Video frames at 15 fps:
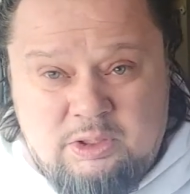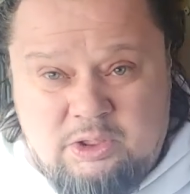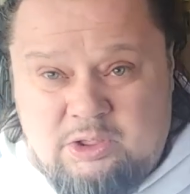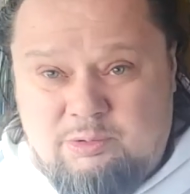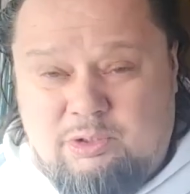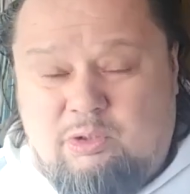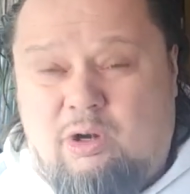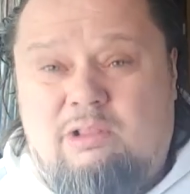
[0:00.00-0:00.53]

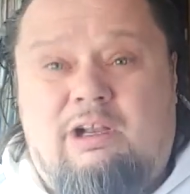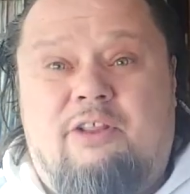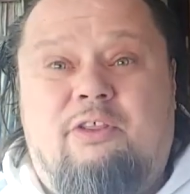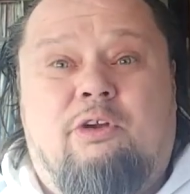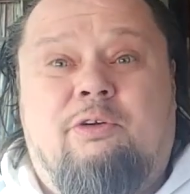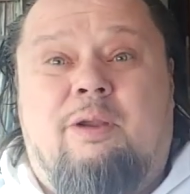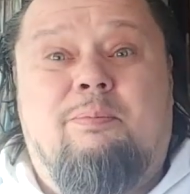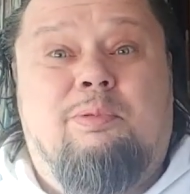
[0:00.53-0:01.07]
who recorded a lot of the
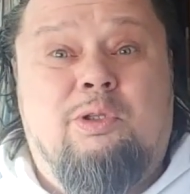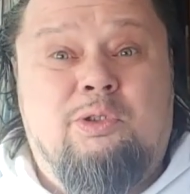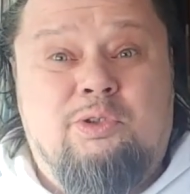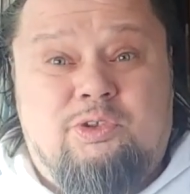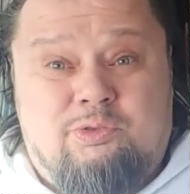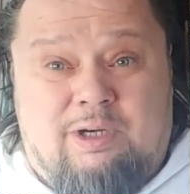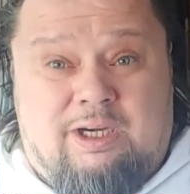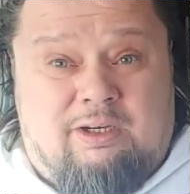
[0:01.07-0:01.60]
great
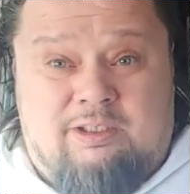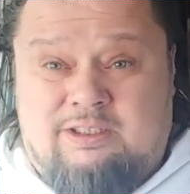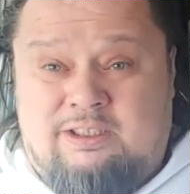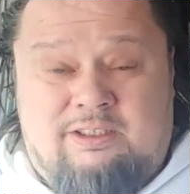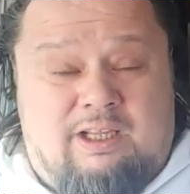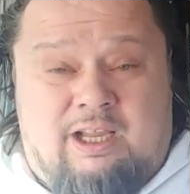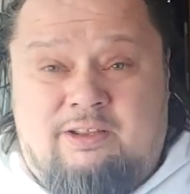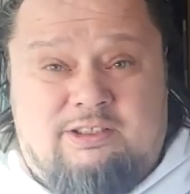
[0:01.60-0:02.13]
blues records
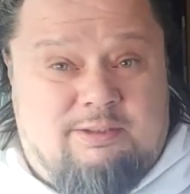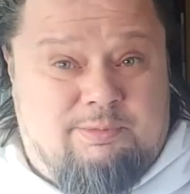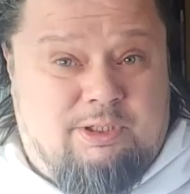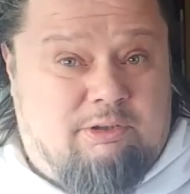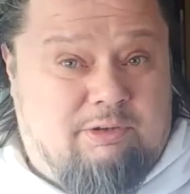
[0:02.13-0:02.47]
and some of the